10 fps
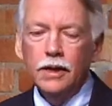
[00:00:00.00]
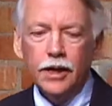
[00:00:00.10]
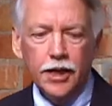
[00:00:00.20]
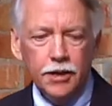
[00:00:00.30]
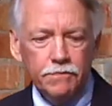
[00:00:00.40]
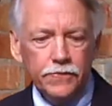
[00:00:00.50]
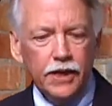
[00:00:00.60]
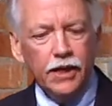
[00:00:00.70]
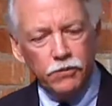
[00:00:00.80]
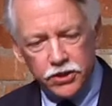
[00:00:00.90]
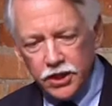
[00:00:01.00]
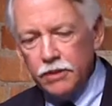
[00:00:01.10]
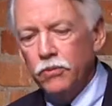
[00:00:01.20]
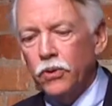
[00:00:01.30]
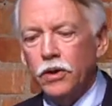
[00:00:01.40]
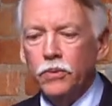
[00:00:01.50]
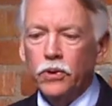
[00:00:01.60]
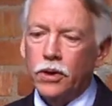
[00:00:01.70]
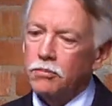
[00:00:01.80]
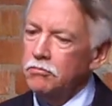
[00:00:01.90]
Um, and we're seeing more and
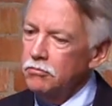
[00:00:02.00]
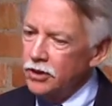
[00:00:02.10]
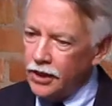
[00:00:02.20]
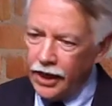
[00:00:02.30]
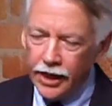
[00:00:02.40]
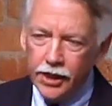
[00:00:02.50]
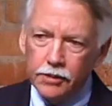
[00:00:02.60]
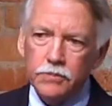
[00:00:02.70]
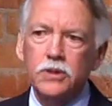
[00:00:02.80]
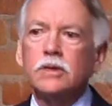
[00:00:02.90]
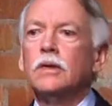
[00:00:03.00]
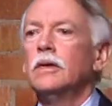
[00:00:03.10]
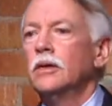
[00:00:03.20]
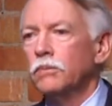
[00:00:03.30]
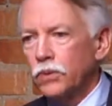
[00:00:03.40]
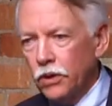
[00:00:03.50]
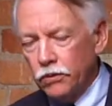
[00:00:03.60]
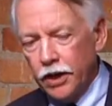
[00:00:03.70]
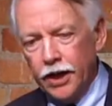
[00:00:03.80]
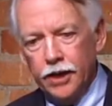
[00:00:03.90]
more games,
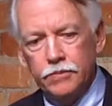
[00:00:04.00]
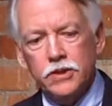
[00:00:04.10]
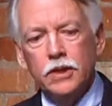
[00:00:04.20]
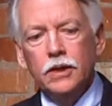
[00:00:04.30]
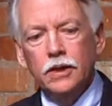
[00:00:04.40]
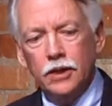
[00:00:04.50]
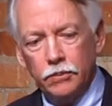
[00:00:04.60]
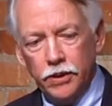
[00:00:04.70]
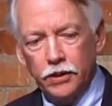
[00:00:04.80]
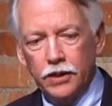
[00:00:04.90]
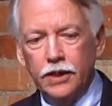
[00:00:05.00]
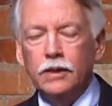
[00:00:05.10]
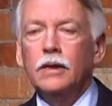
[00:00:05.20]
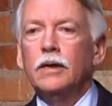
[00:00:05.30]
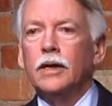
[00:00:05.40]
programs, and ability.